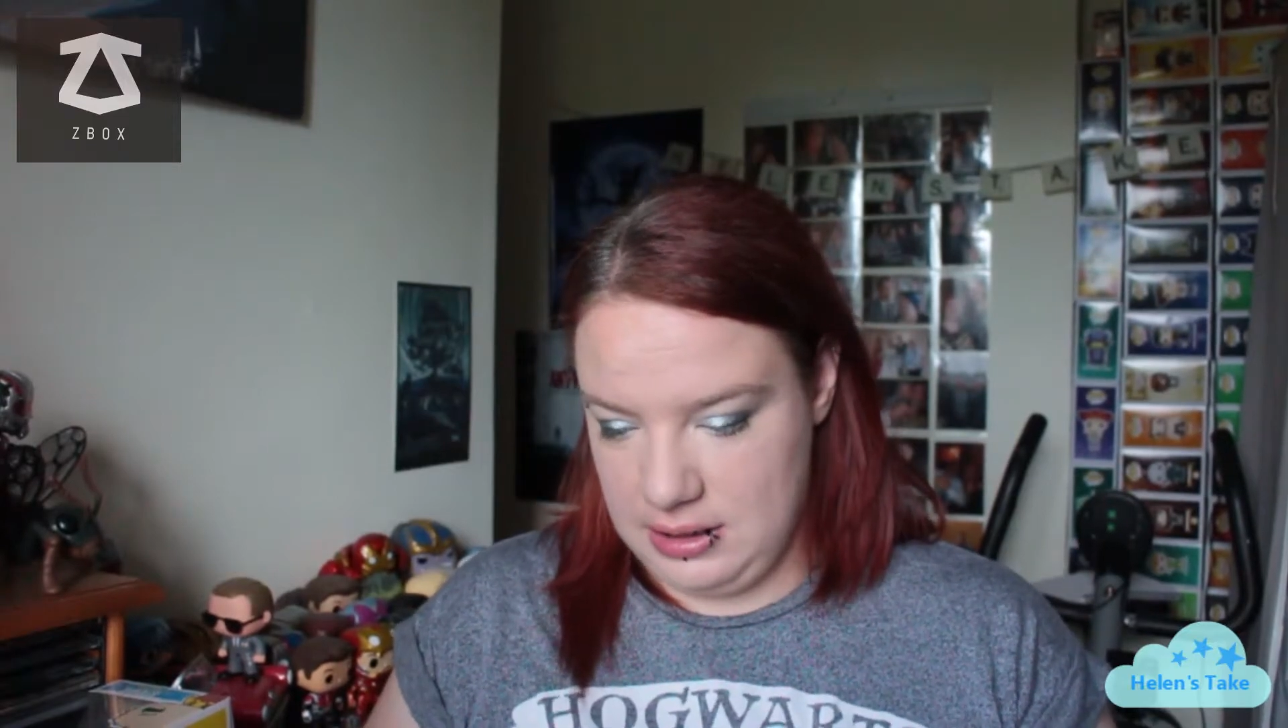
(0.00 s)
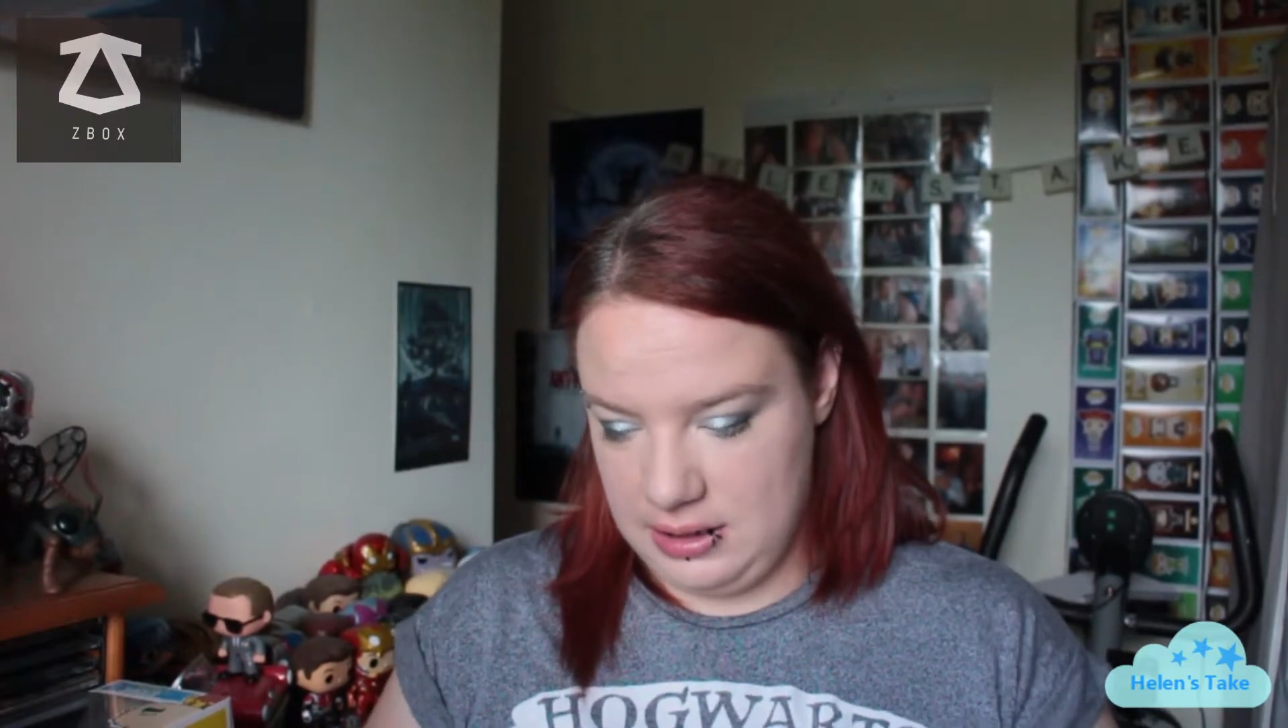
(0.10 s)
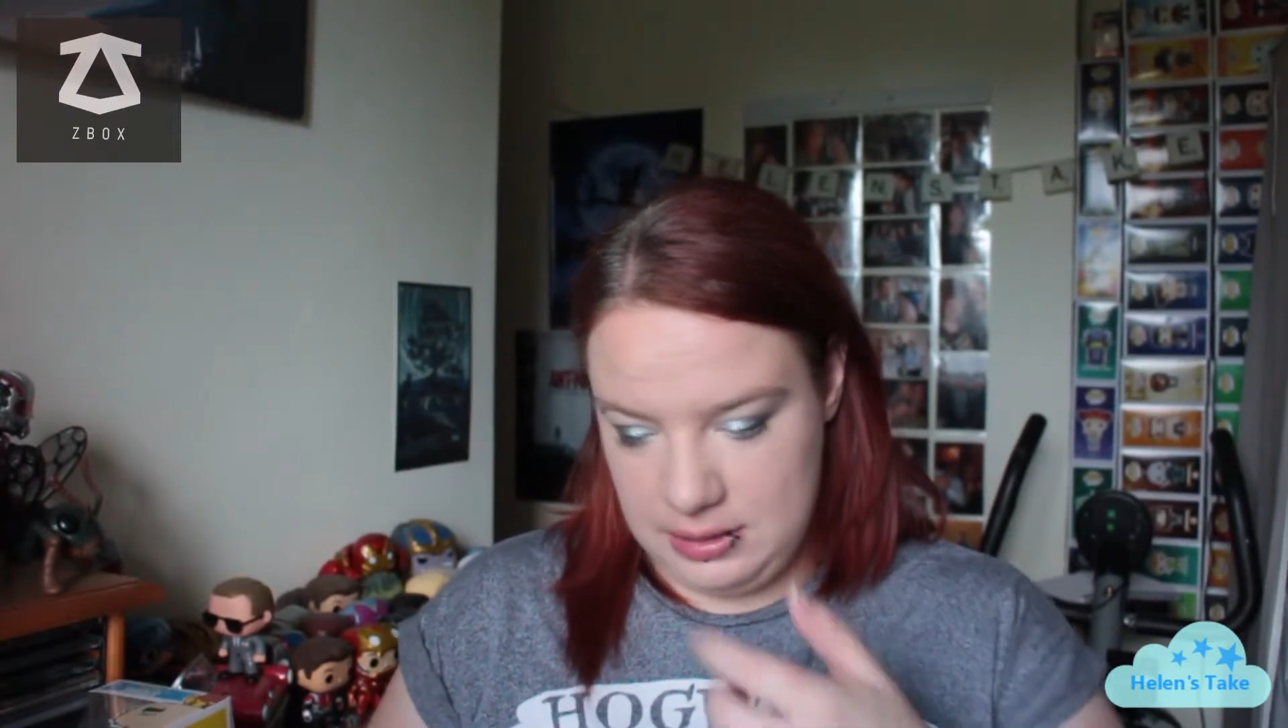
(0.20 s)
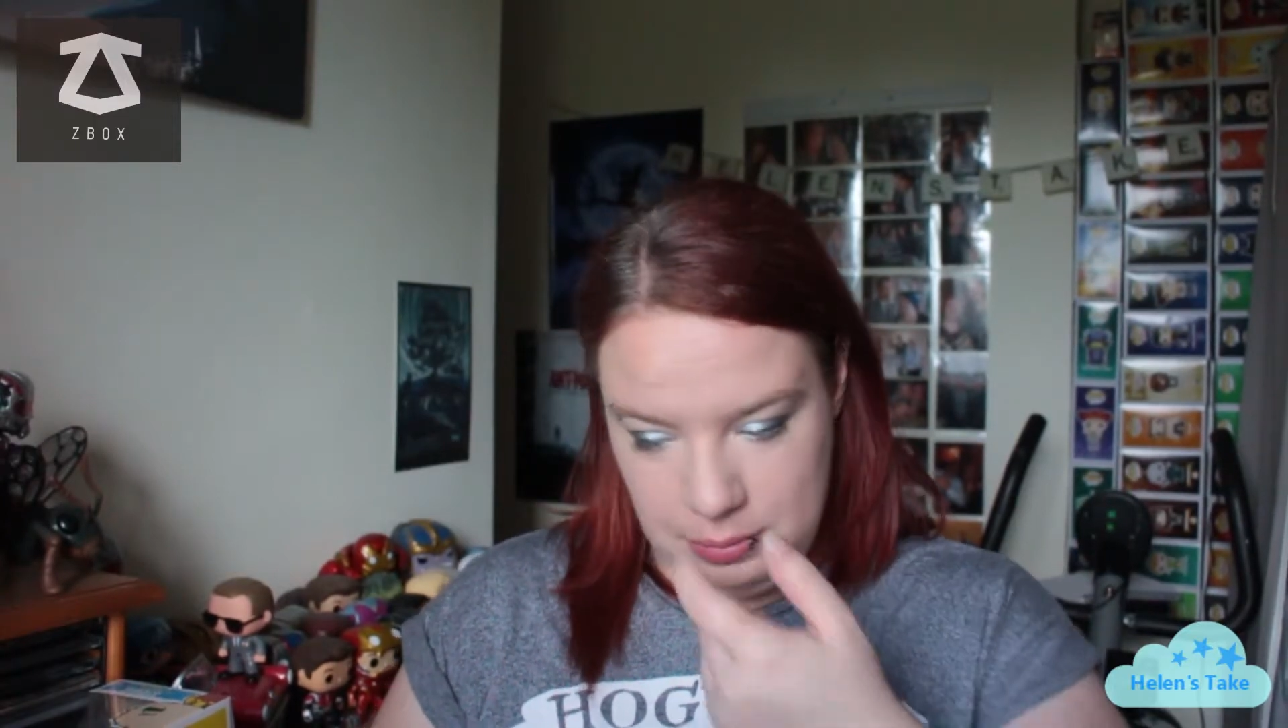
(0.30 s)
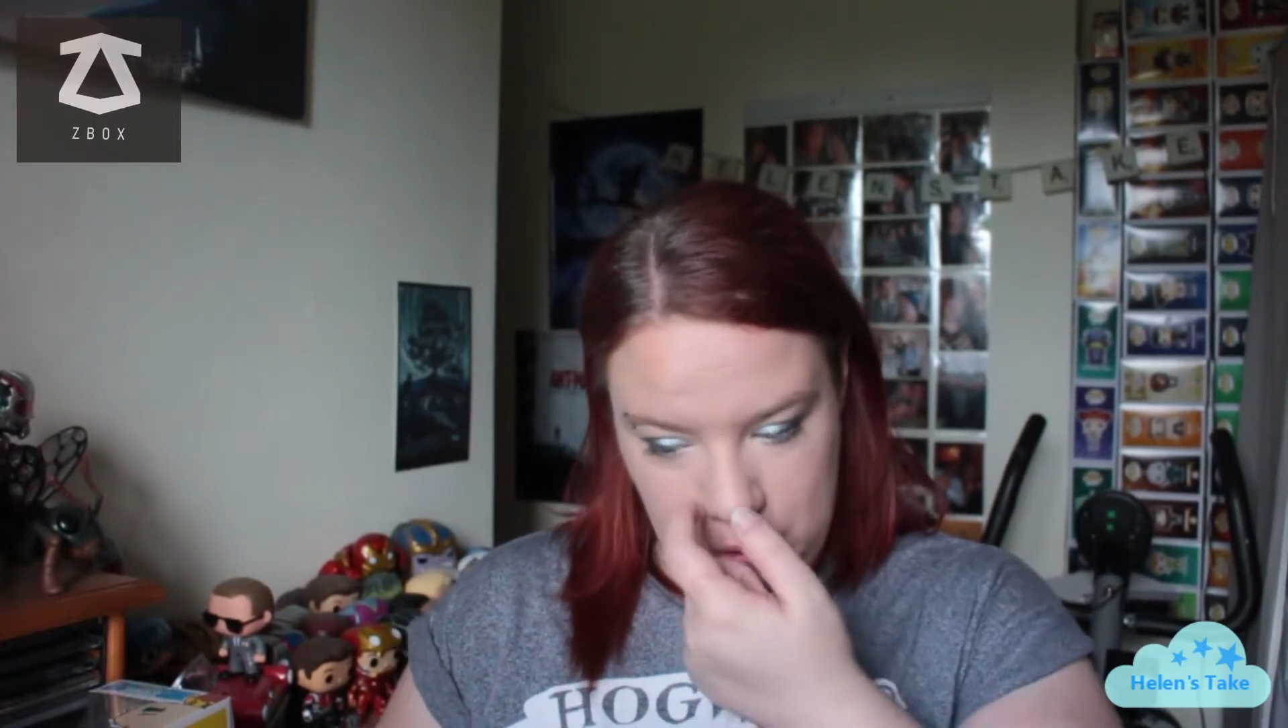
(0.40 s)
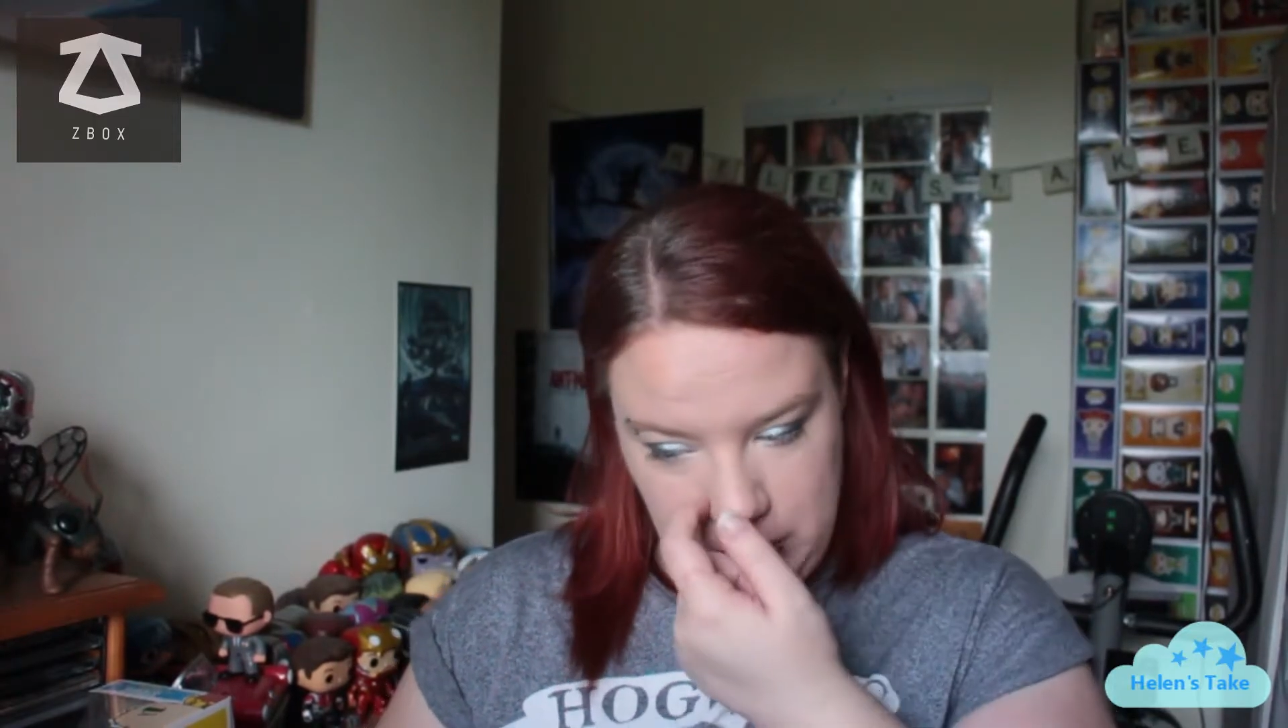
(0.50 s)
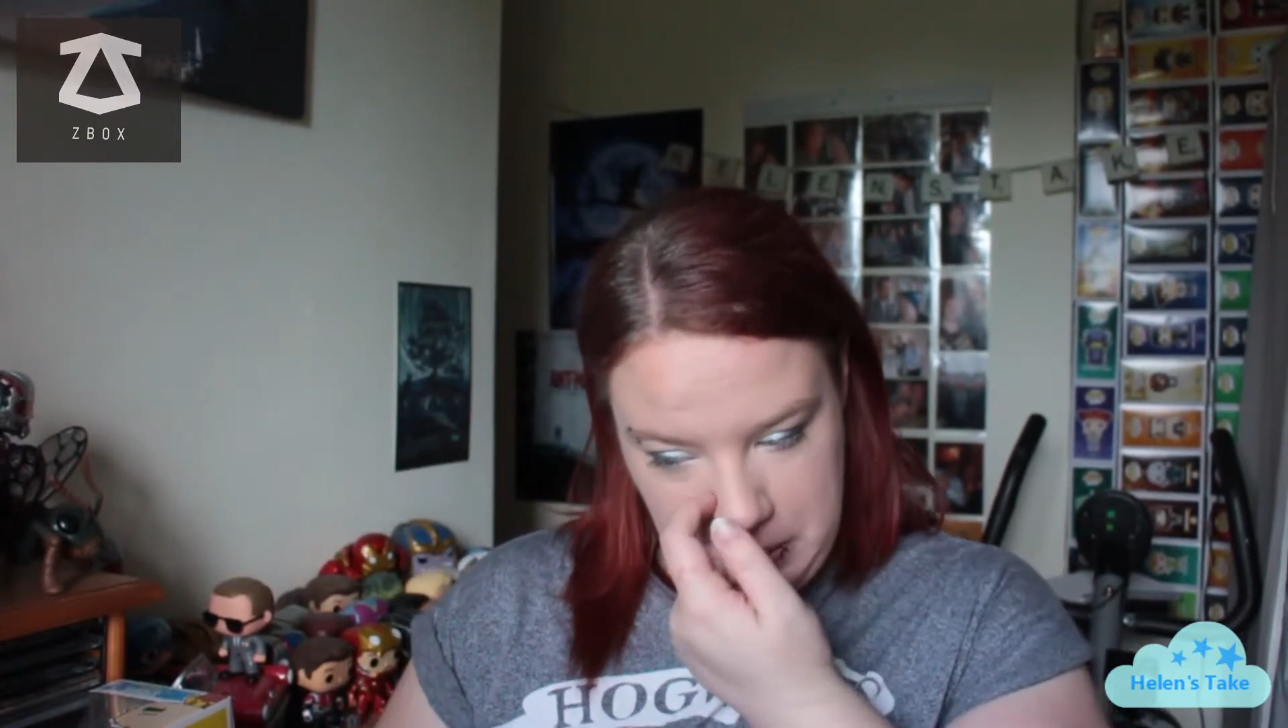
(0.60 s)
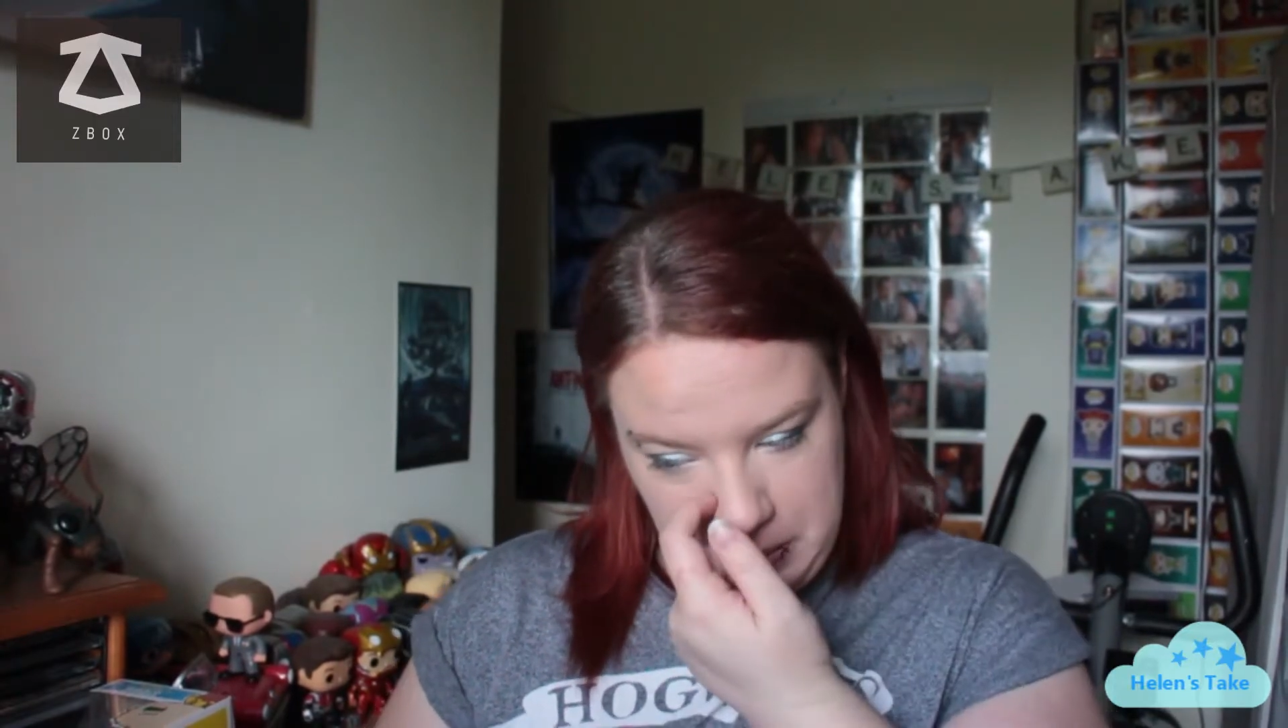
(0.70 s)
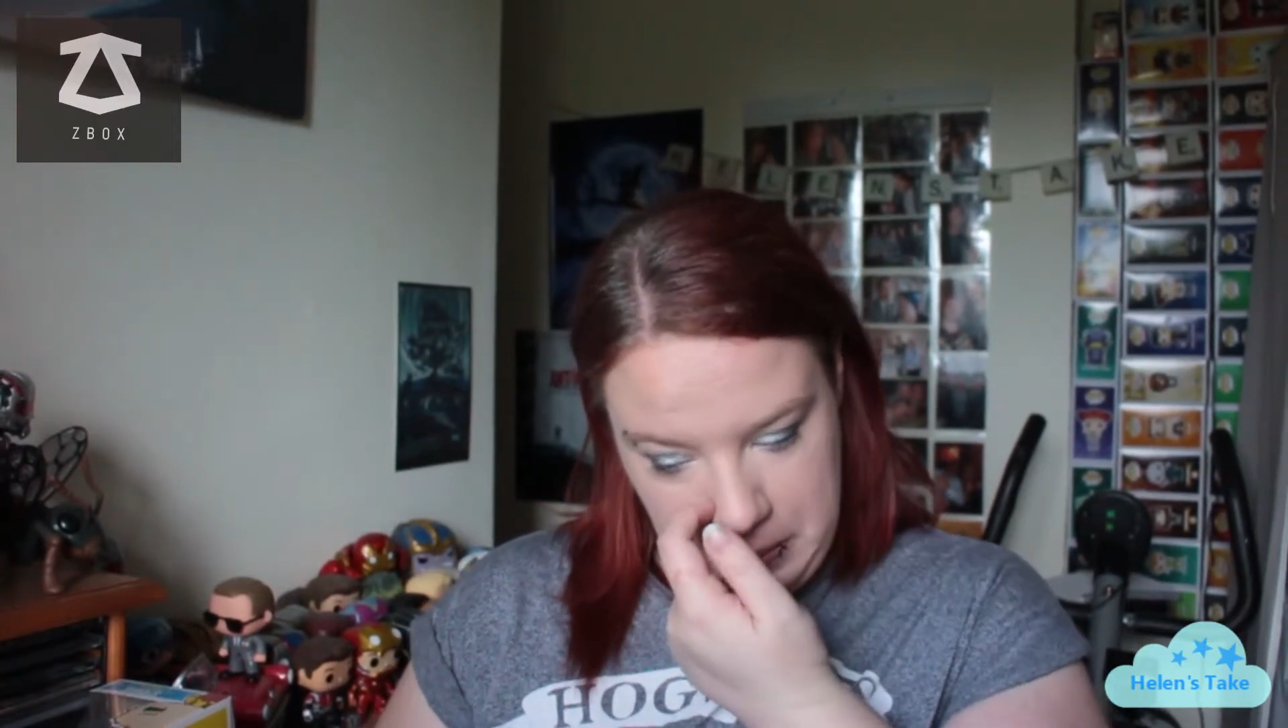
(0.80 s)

this book.